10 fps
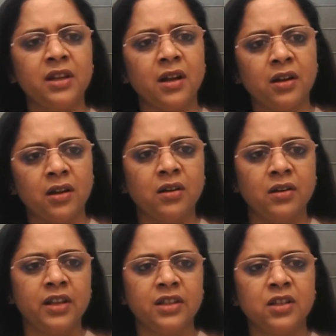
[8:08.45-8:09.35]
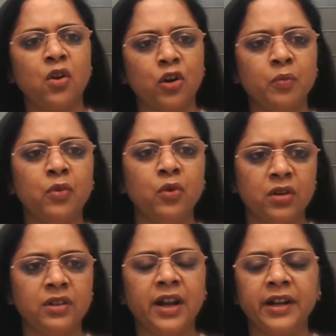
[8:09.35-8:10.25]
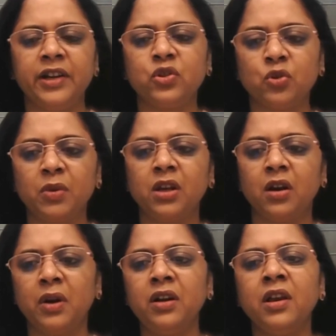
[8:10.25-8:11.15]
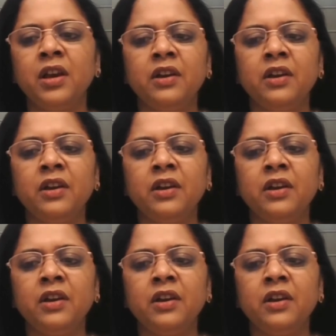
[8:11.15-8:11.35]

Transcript: there is a lot more that needs to be covered.